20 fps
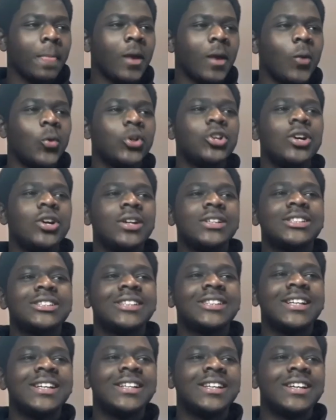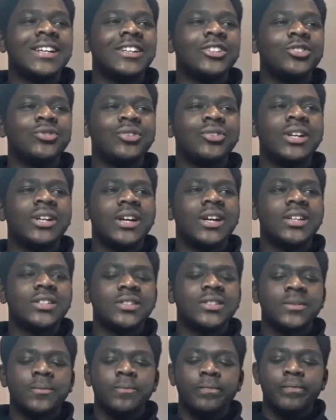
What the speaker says: And when you understand that, you realize